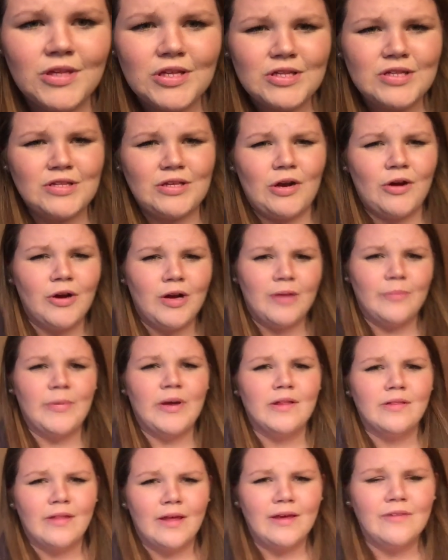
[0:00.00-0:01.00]
Sorry,
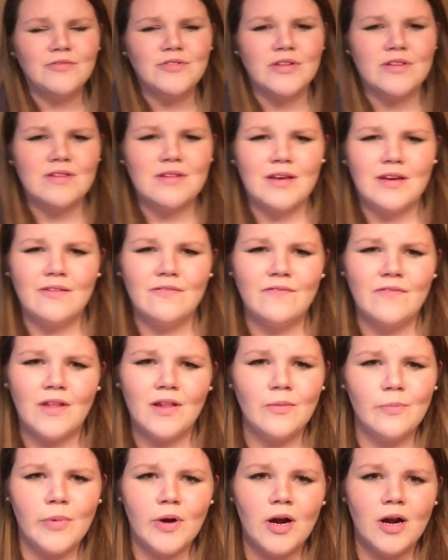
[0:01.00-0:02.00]
my life just like fell
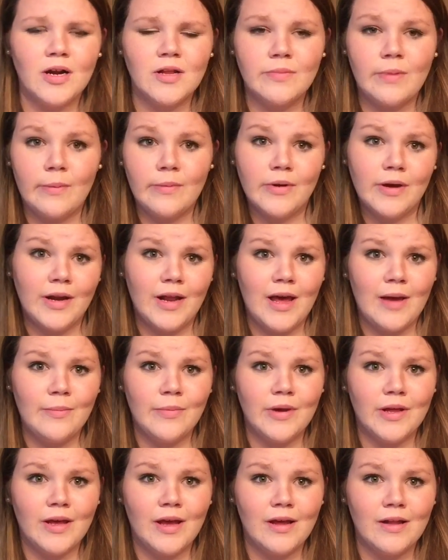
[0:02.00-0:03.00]
apart. It's probably gonna
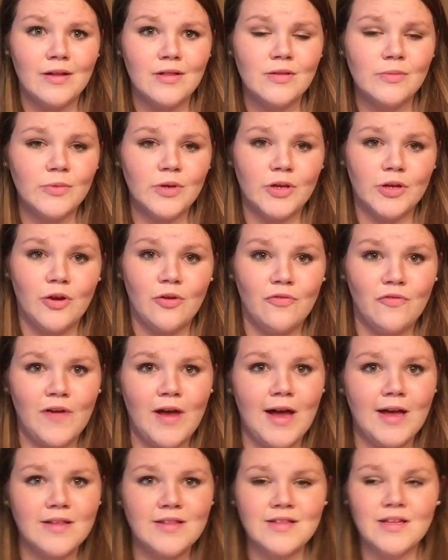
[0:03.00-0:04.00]
happen again, so I'm gonna go
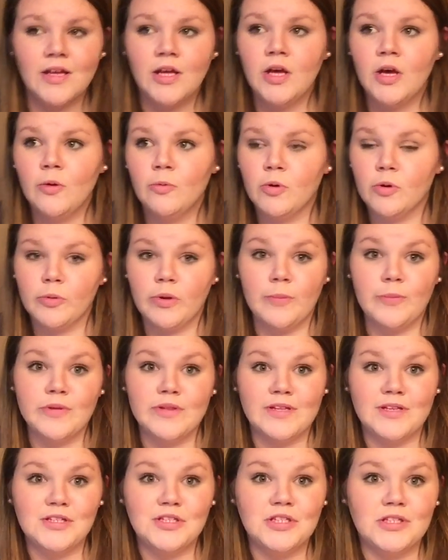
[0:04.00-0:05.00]
fast. We're
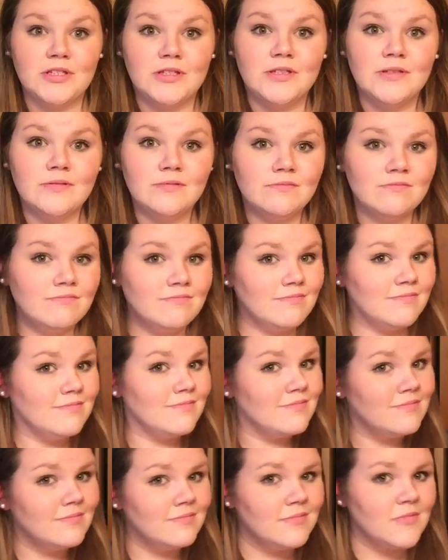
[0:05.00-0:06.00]
repositioned.
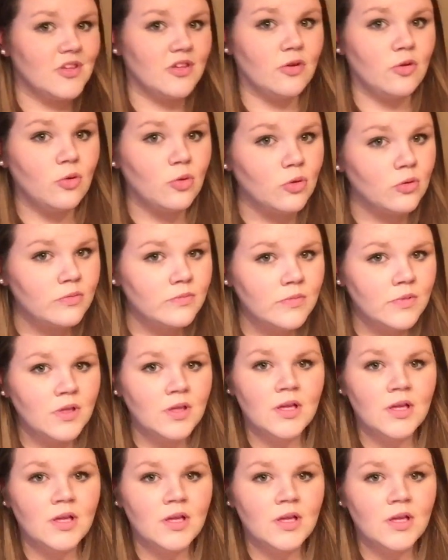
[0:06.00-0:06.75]
It's cool.